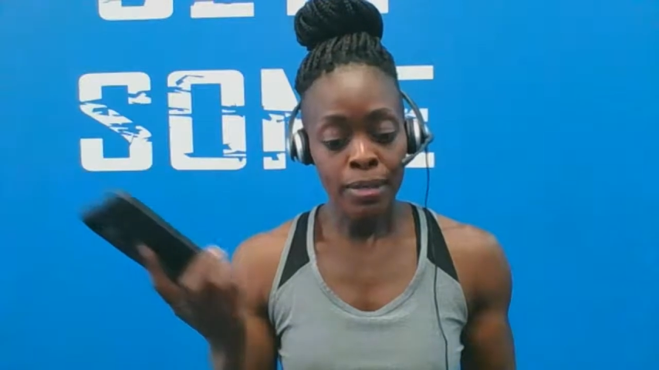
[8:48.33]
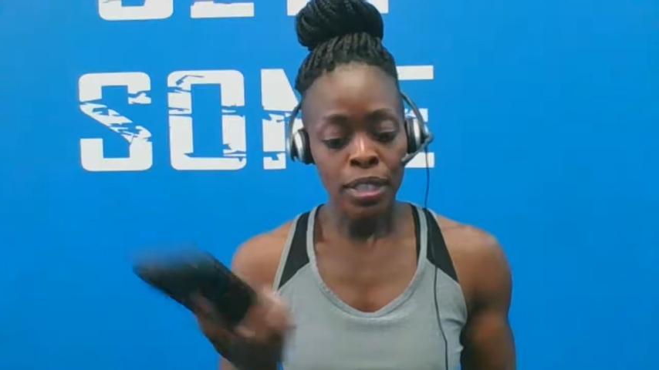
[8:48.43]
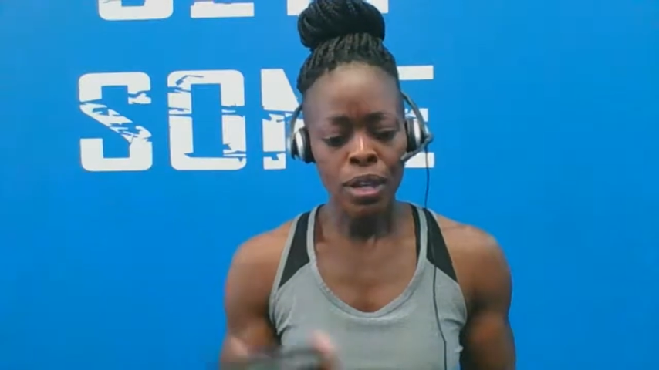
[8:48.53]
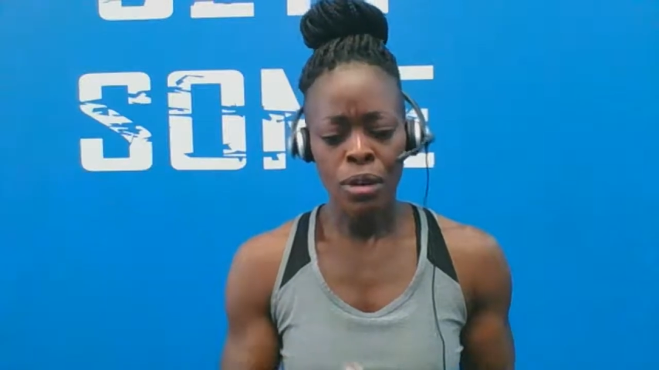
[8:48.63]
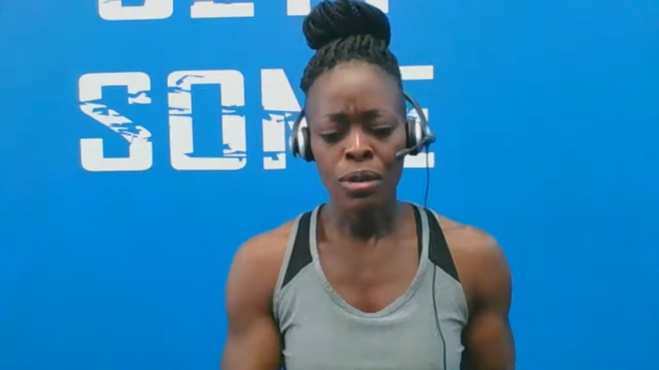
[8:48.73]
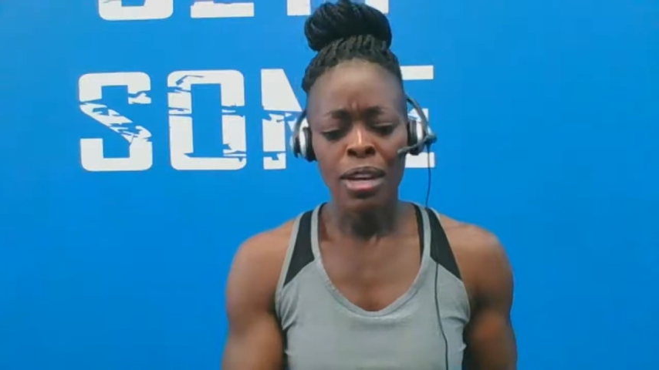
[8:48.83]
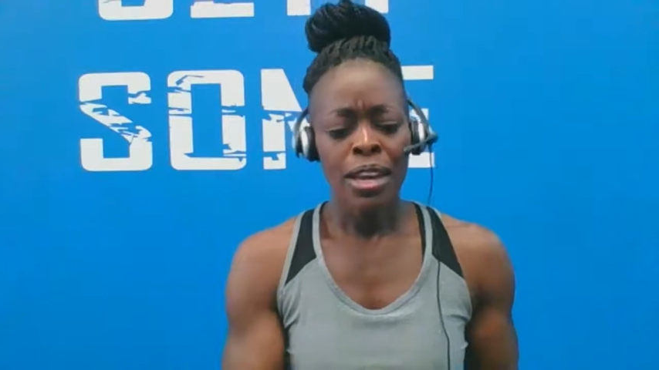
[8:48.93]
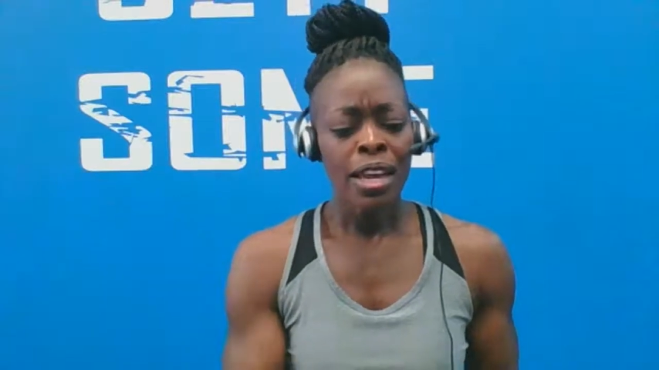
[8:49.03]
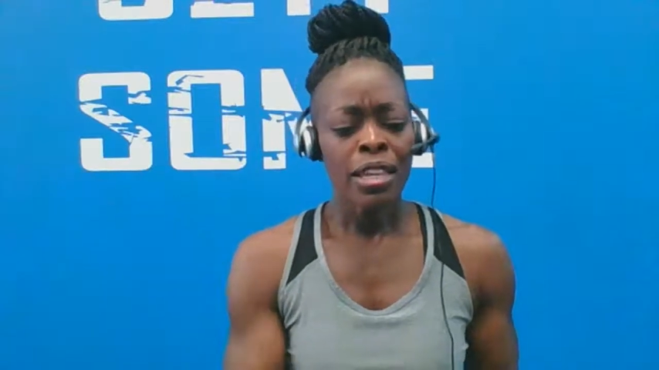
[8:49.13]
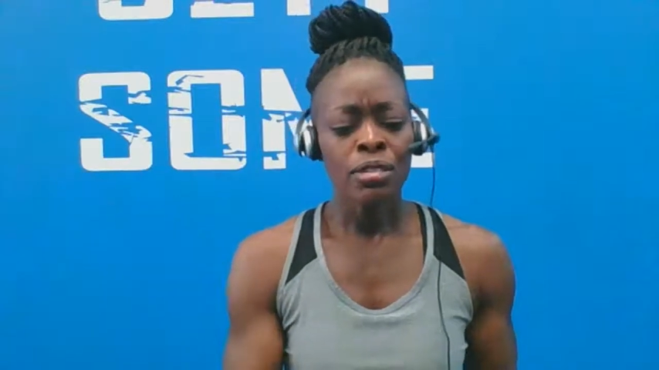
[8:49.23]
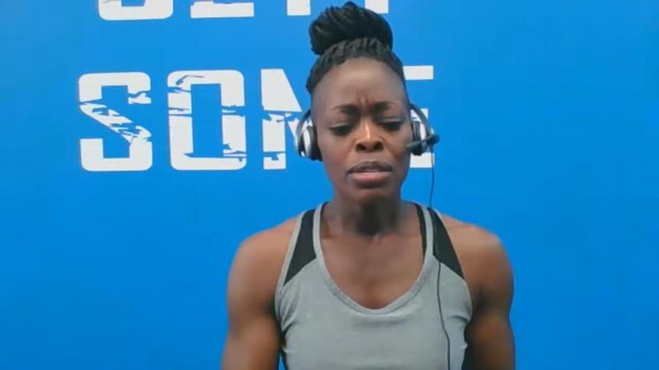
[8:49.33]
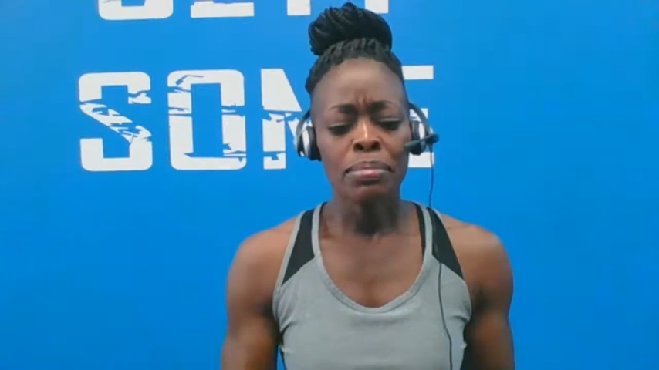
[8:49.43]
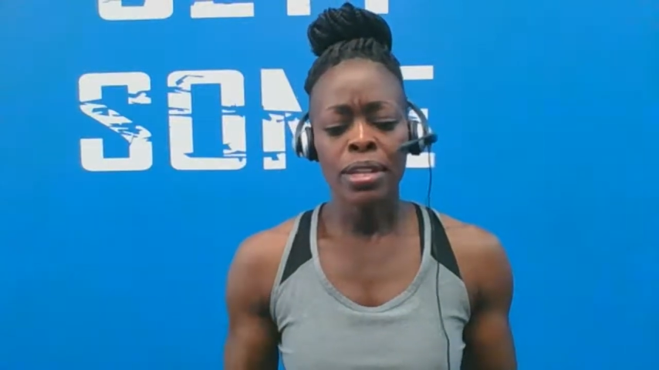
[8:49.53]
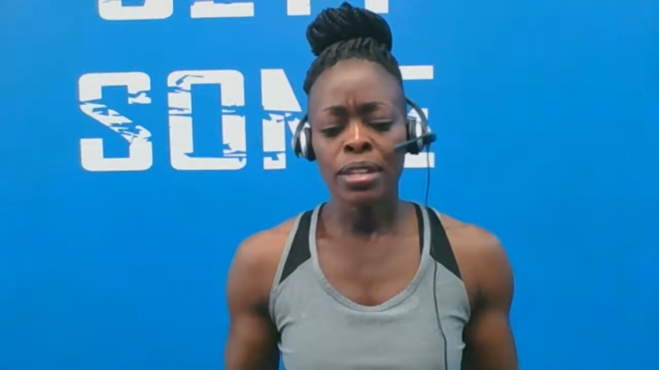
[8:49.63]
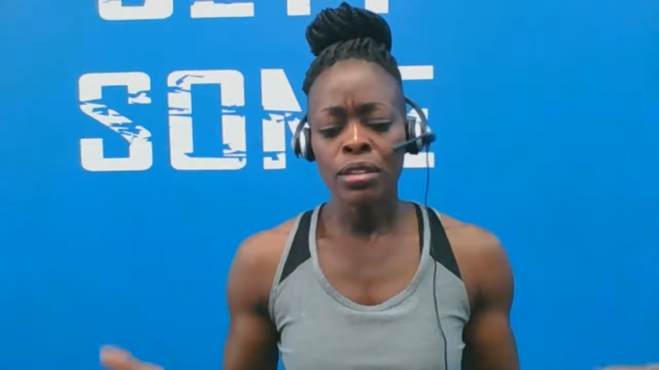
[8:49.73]
So, and there's
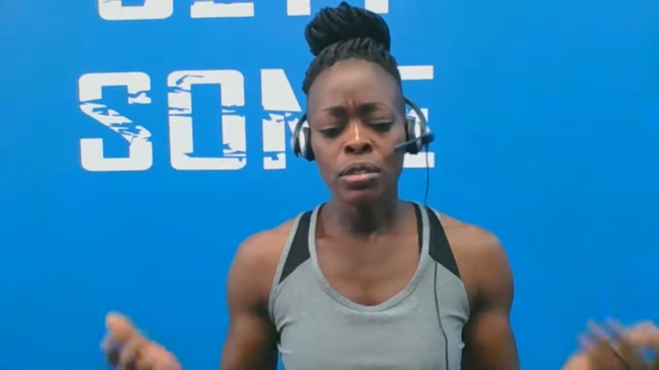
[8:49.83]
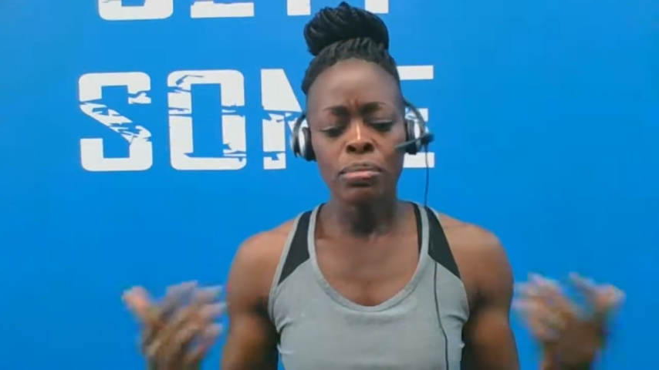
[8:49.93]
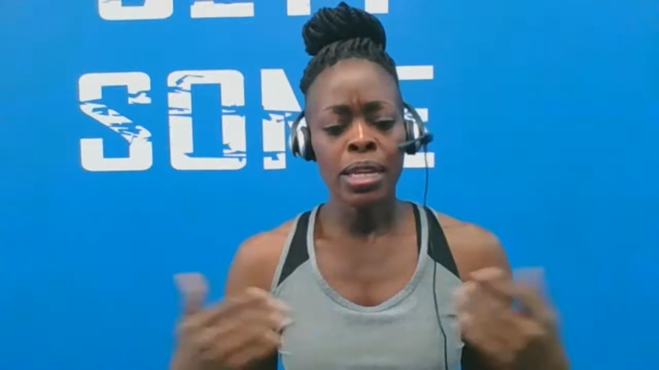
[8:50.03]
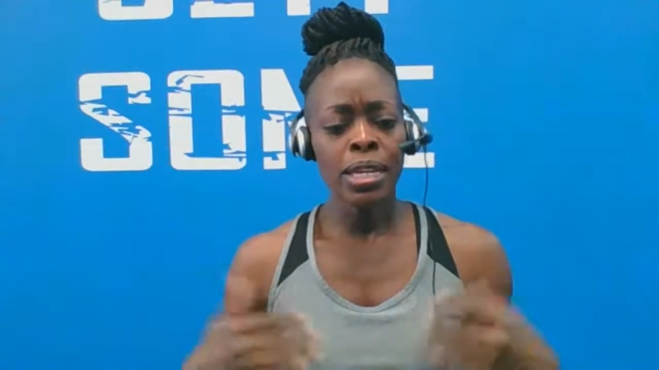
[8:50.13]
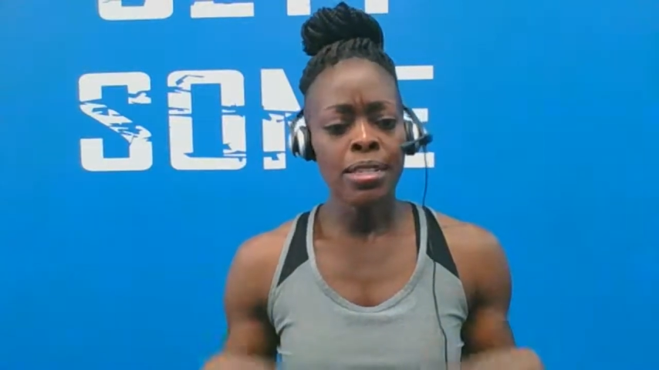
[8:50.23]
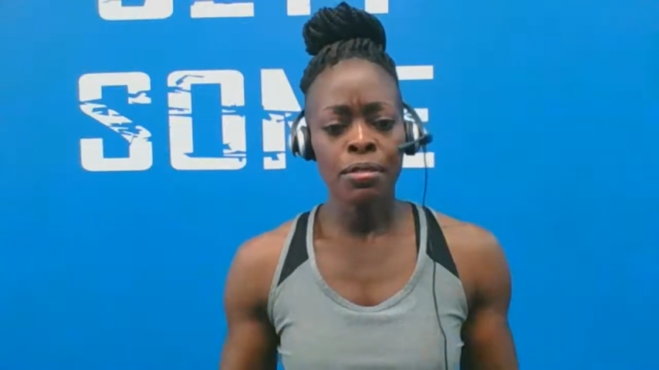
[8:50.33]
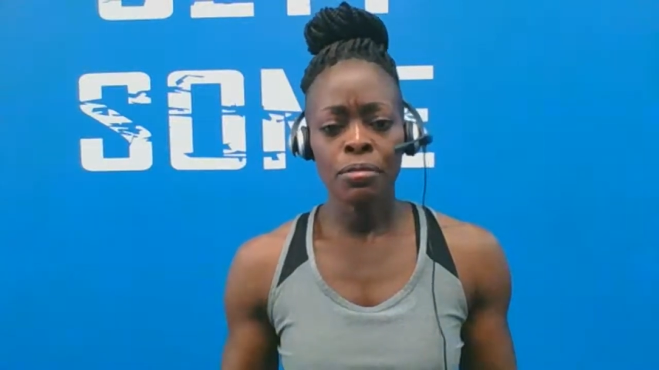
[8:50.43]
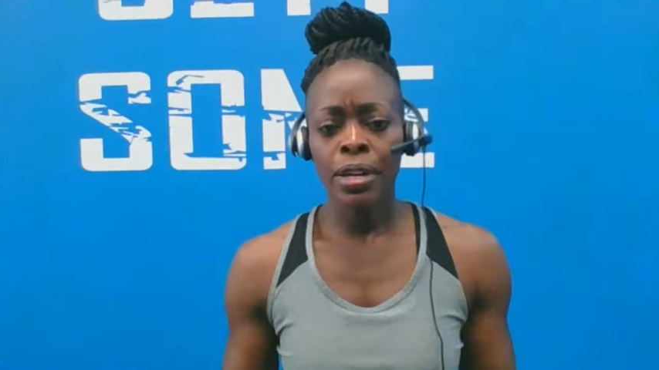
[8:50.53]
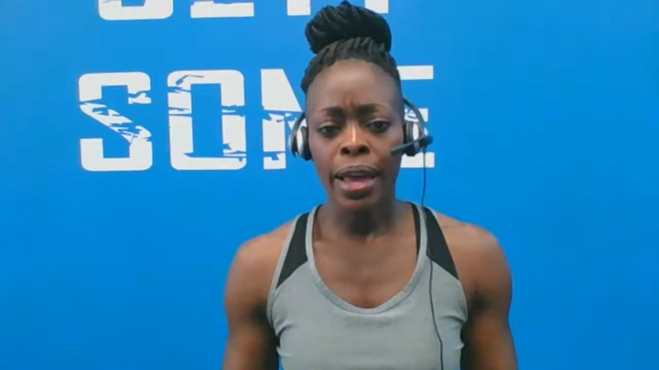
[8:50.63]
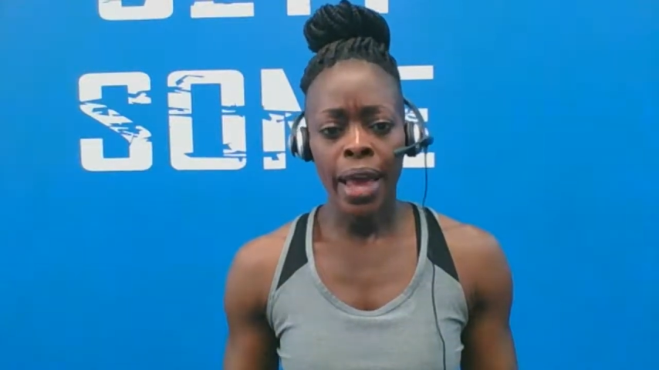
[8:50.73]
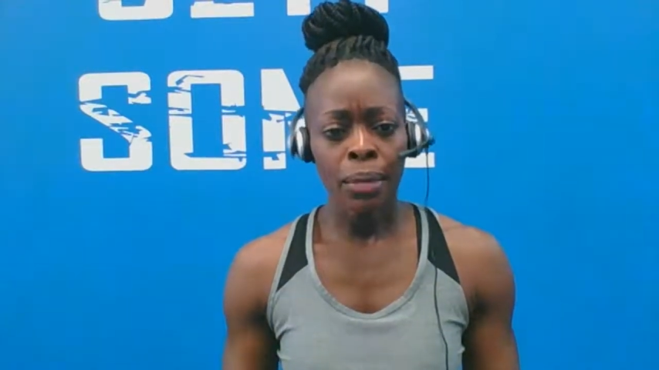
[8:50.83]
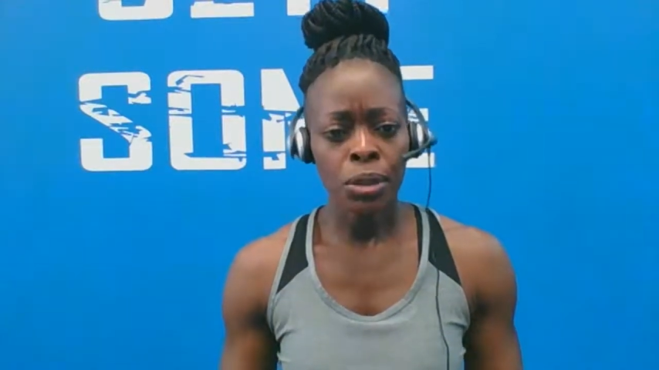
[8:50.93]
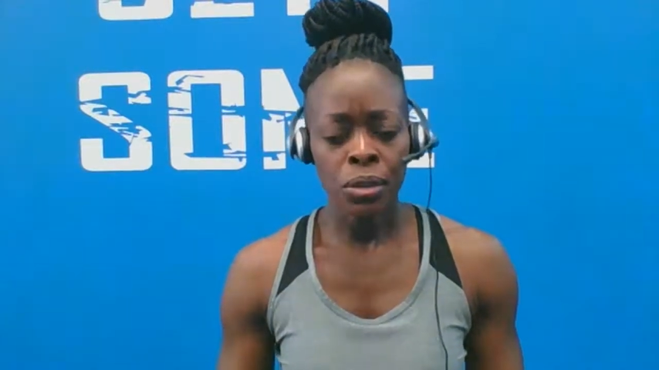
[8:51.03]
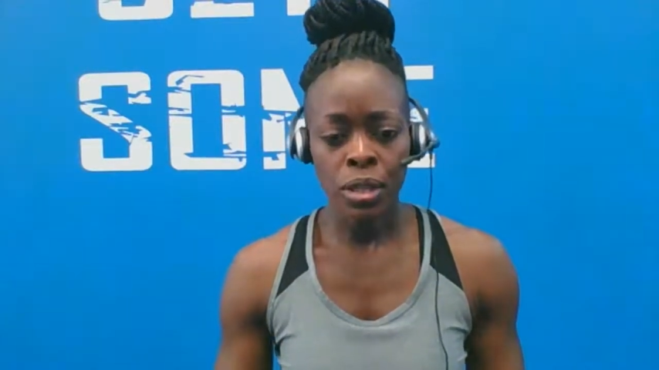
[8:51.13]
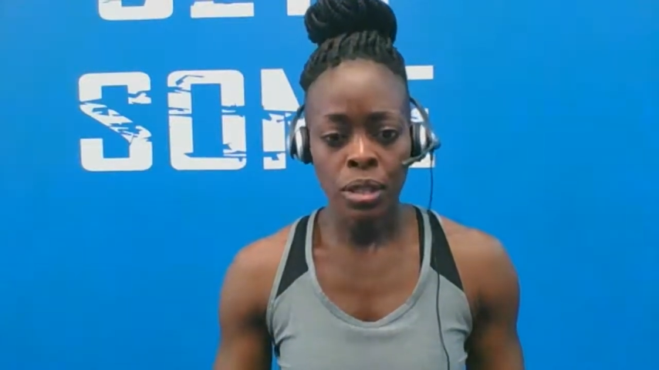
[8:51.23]
many different apps
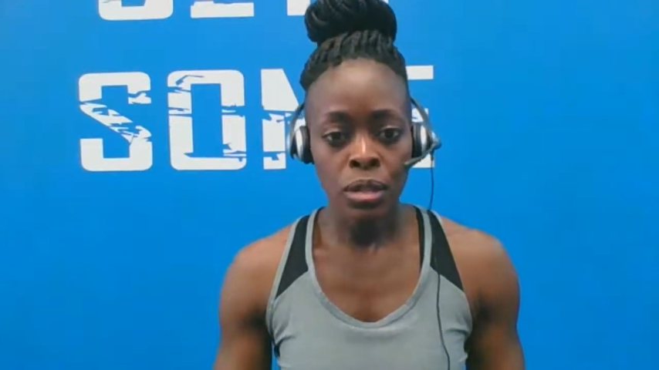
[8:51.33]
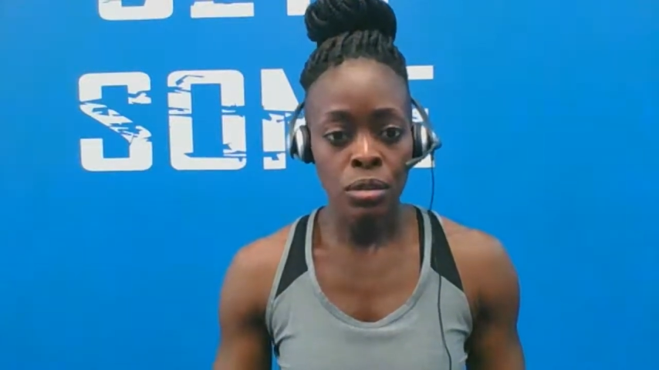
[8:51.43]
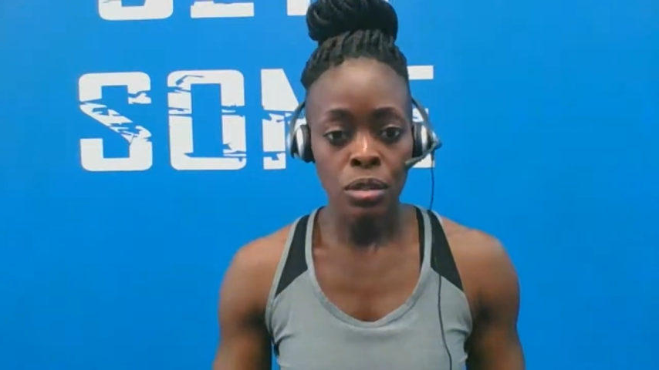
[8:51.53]
you can use.